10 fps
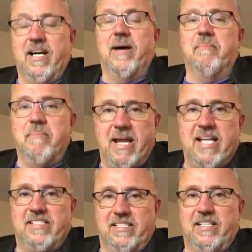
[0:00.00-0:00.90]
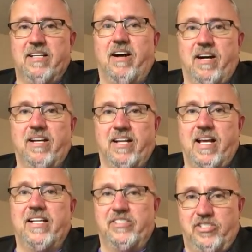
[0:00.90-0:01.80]
amazing
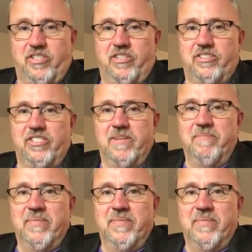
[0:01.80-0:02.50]
online church,